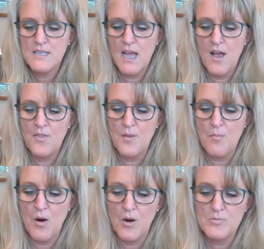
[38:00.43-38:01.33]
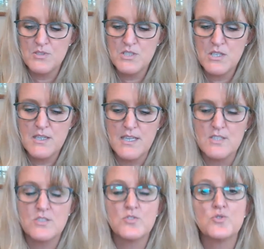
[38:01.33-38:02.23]
down the marble
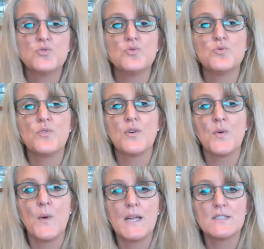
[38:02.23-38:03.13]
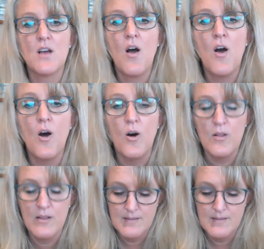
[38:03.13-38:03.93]
staircase to the great hall.